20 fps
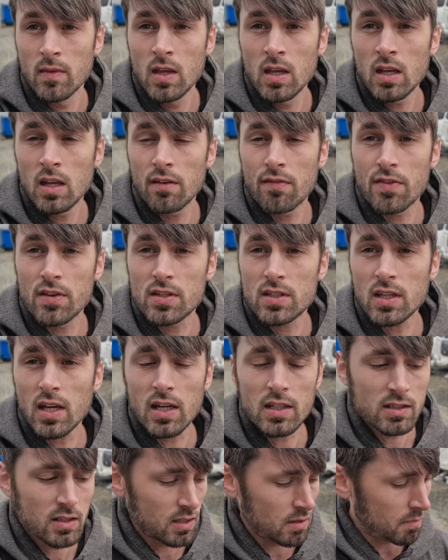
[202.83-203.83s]
If the
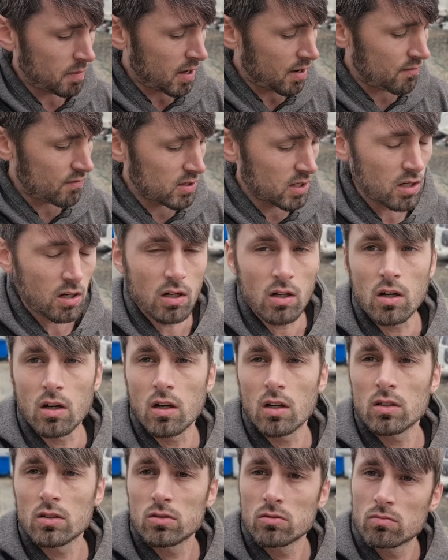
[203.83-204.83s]
sides of the battery are
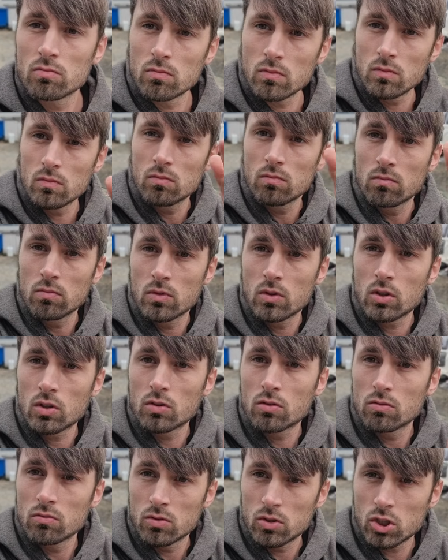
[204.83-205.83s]

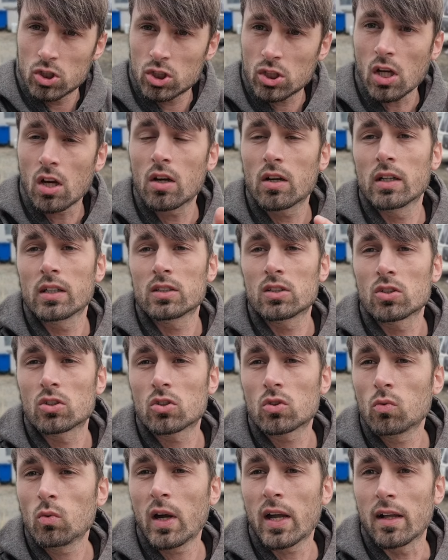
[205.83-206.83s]
starting to
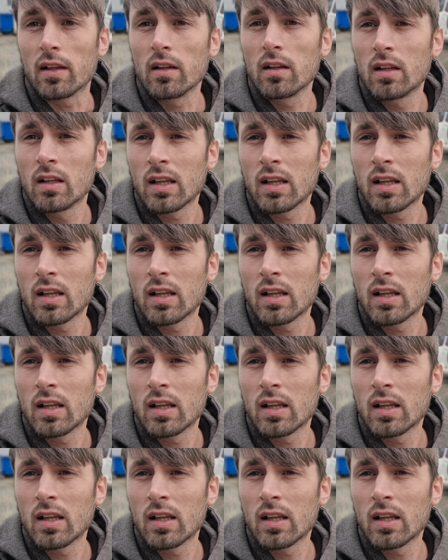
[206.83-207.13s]
swell